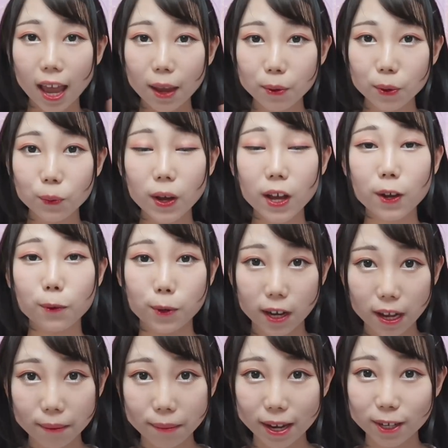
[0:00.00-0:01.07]
Hi everyone,
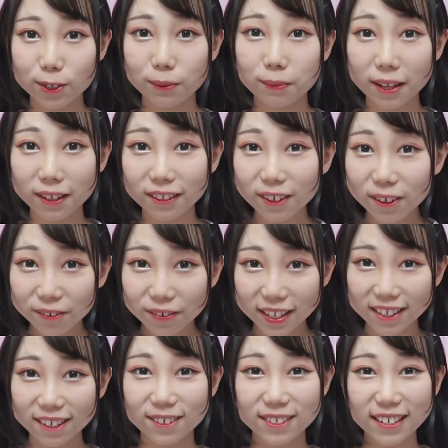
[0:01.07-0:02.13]
welcome back to my new
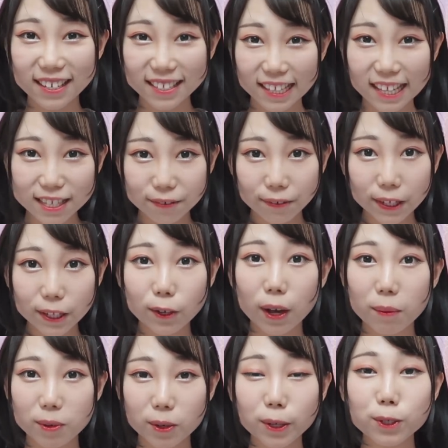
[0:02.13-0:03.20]
video. So in today's video,
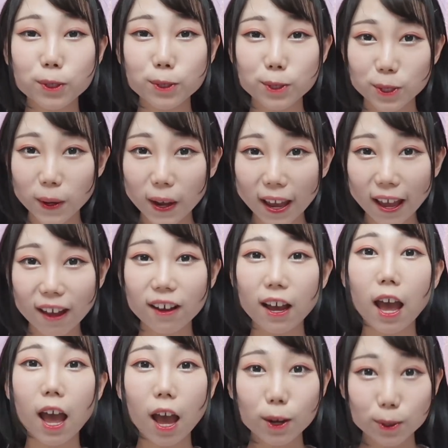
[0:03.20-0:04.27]
I'm going to try on
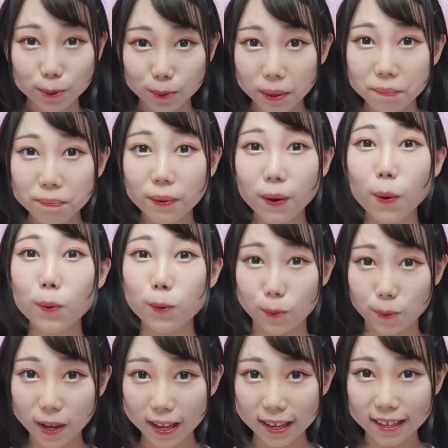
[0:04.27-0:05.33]
rainbow
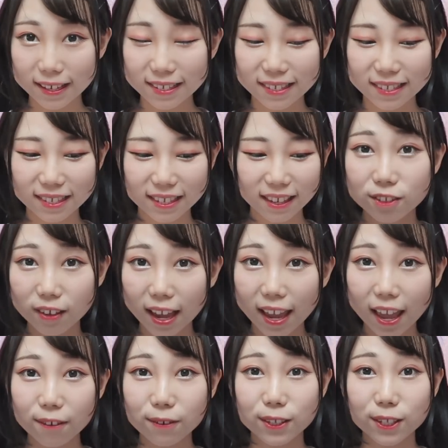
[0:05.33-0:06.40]
wigs. So I
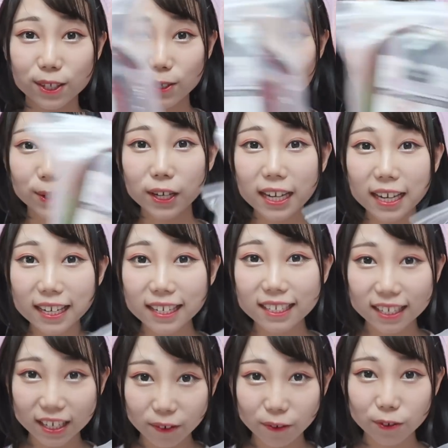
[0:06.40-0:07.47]
have 3
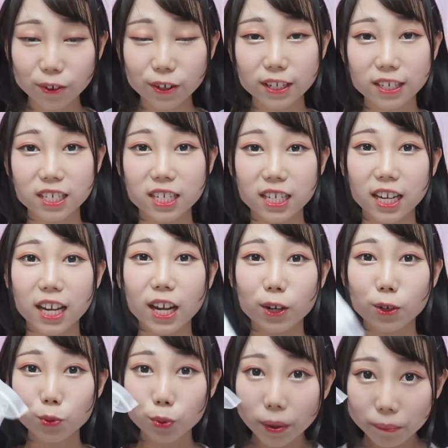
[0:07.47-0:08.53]
different
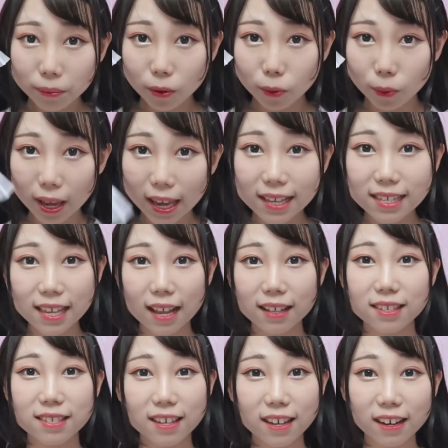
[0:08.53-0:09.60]
rainbow wigs
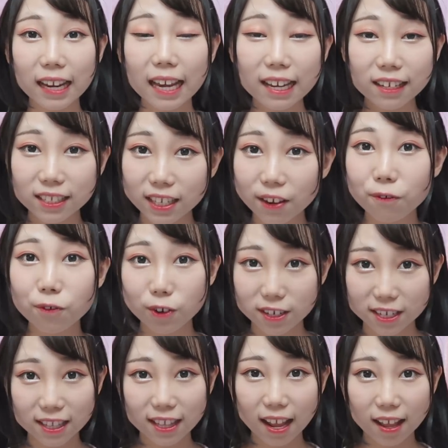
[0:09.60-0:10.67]
and they are in
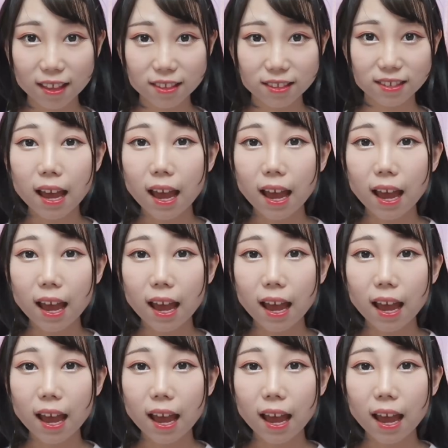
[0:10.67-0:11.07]
different lengths.